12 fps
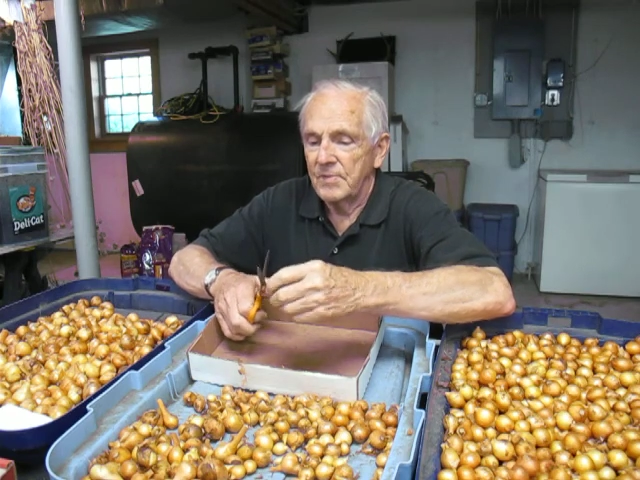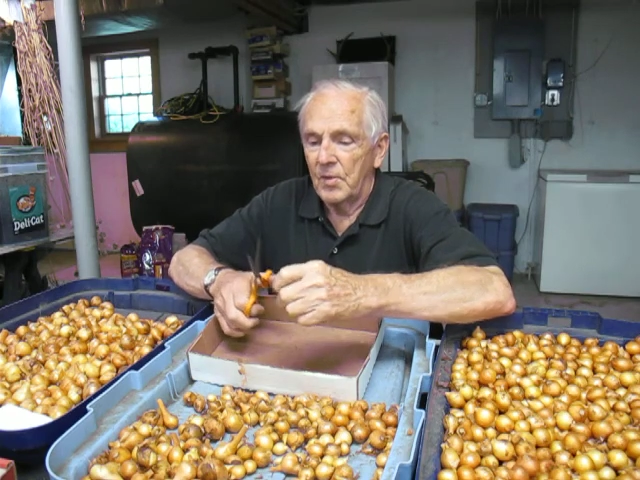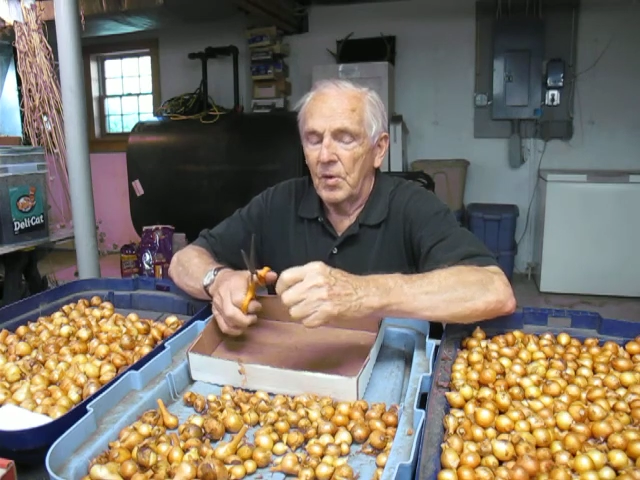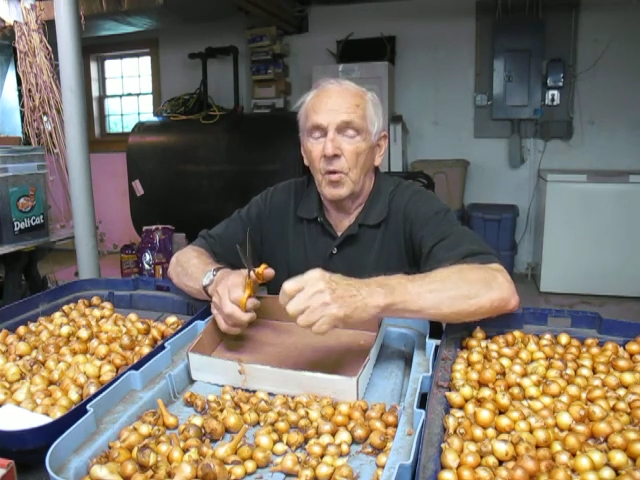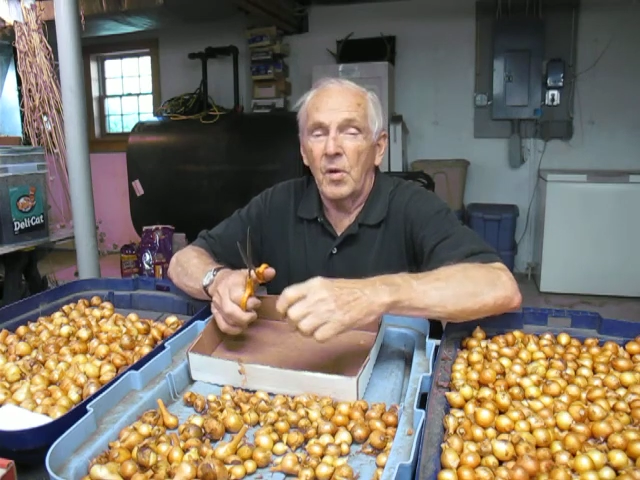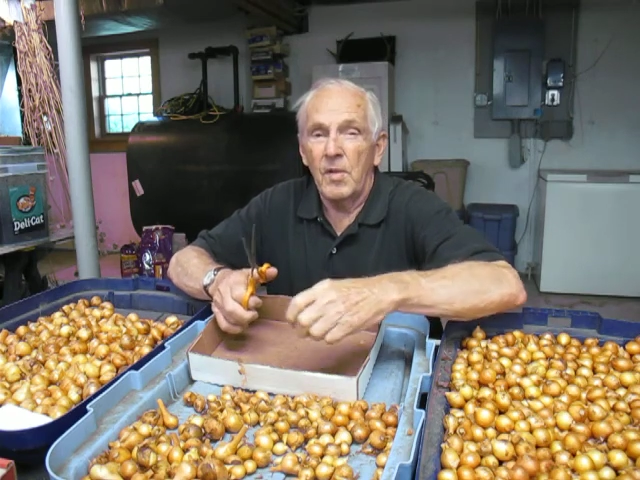
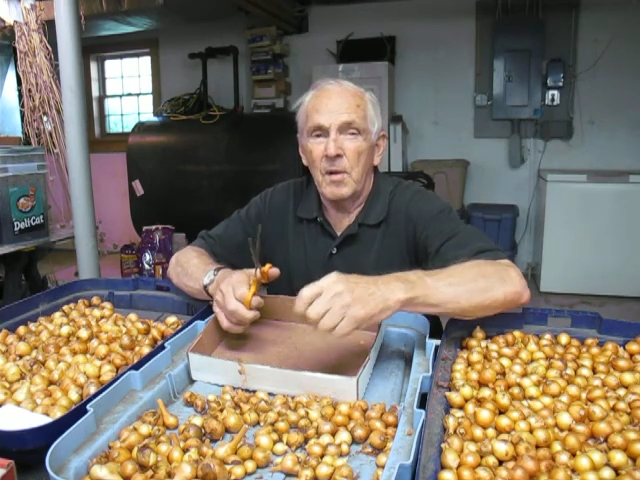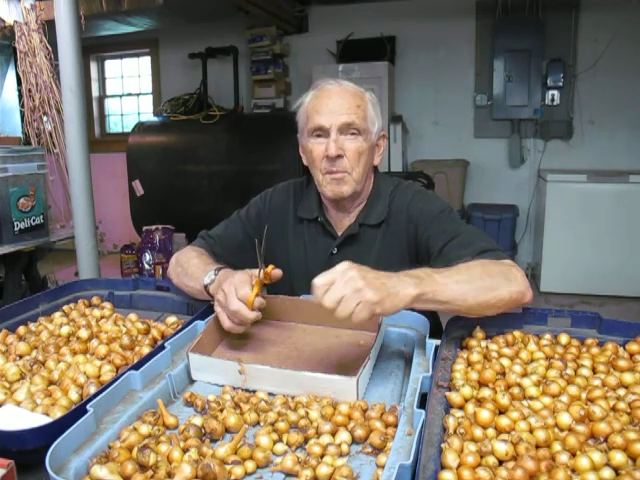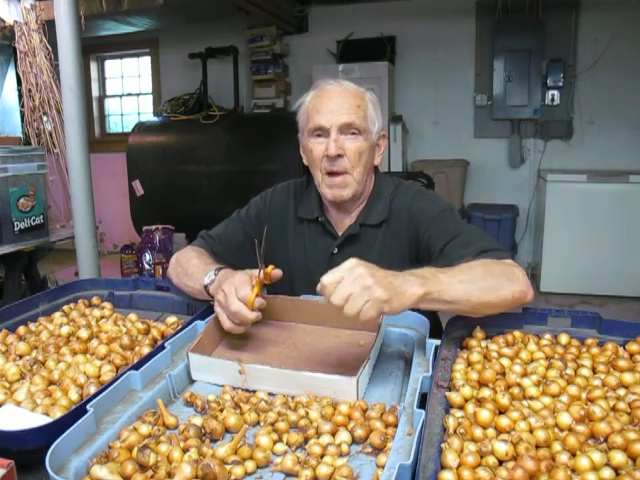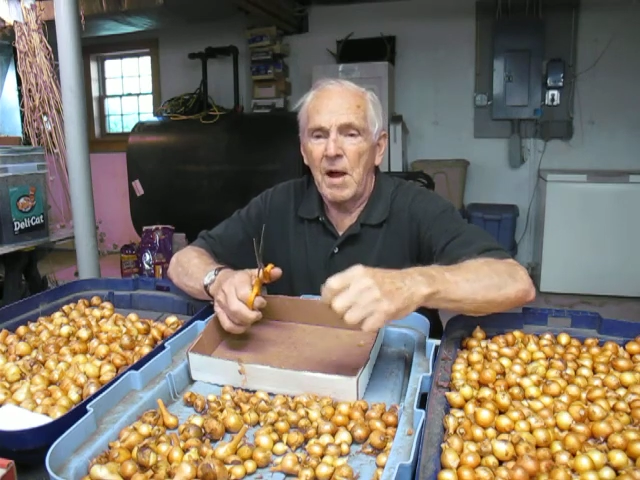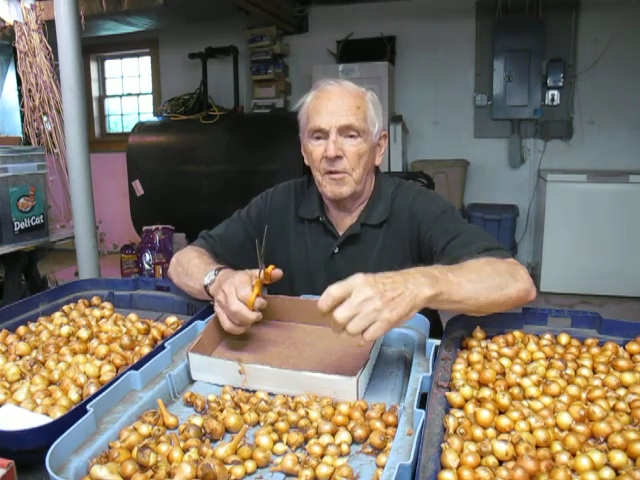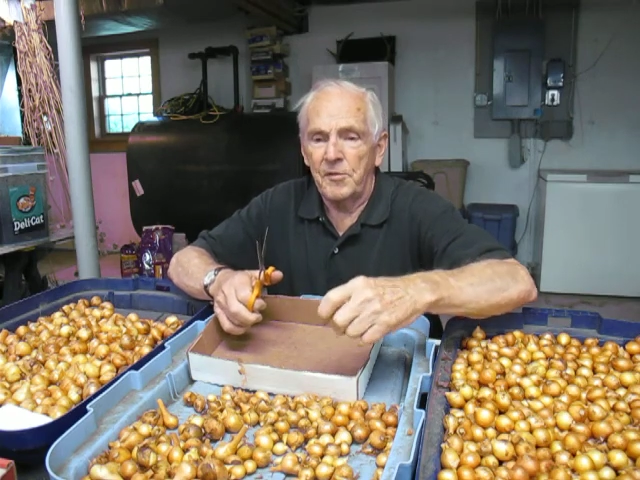they're
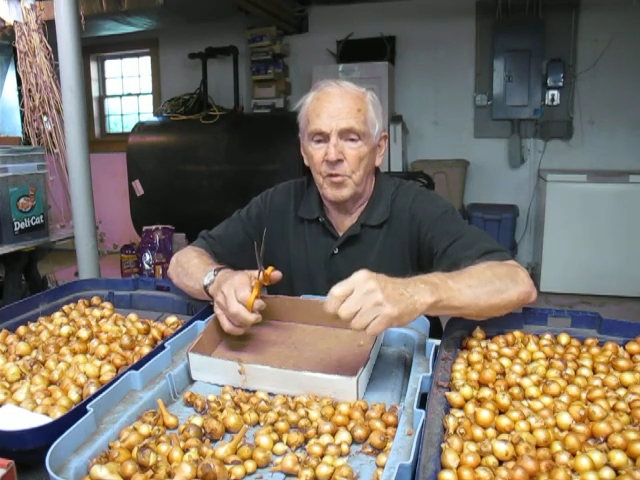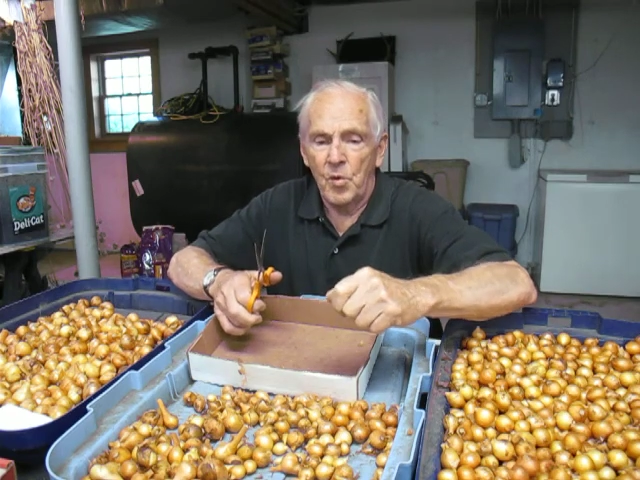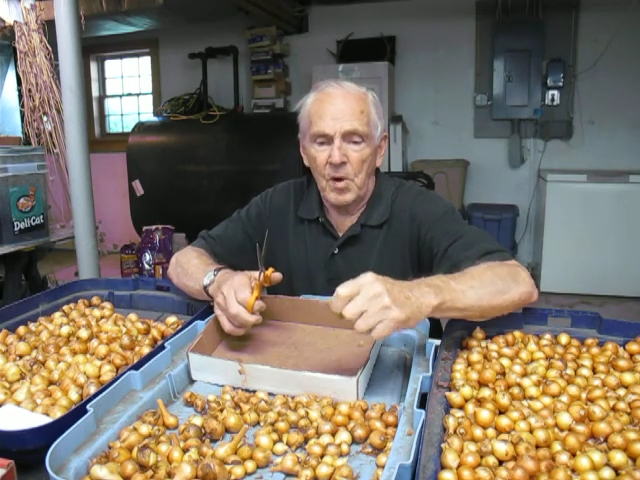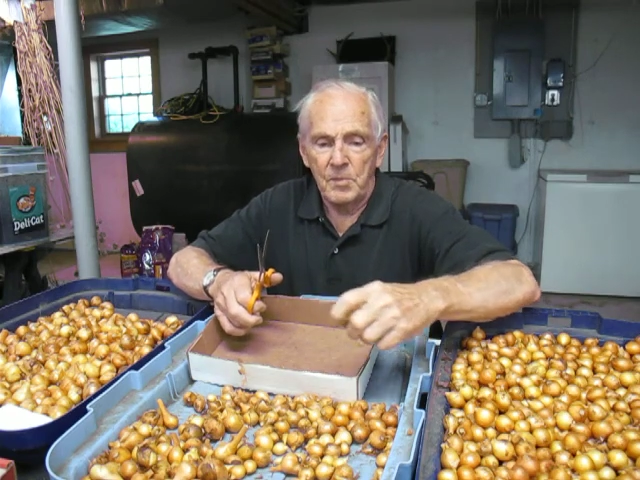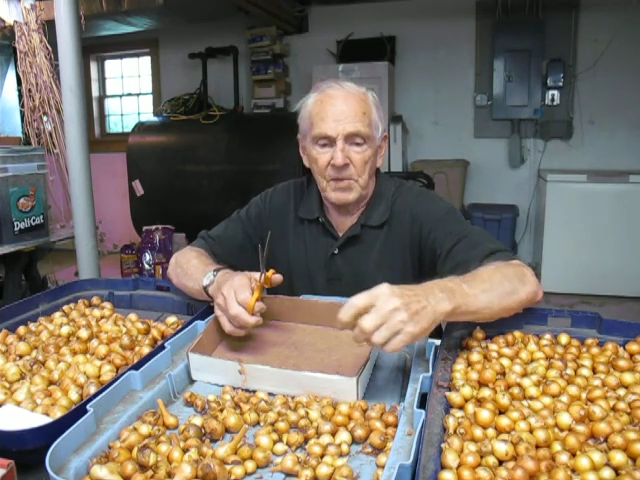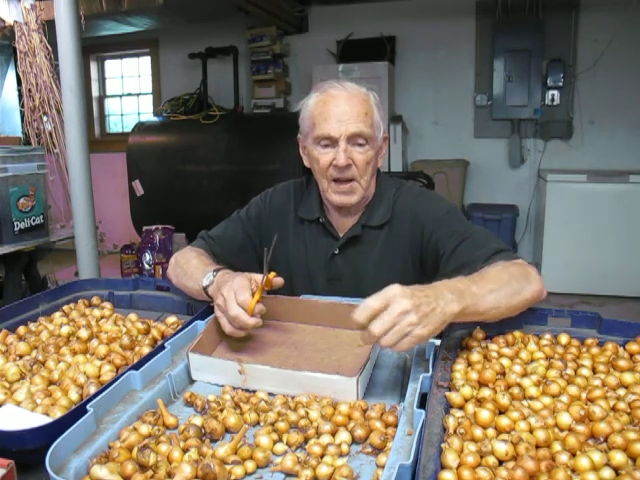
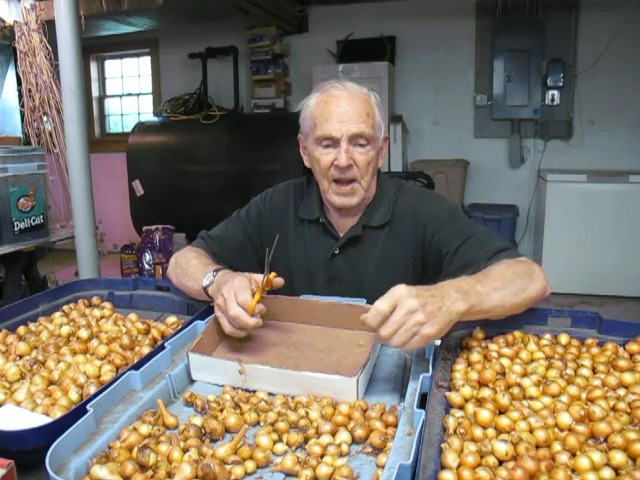malformed in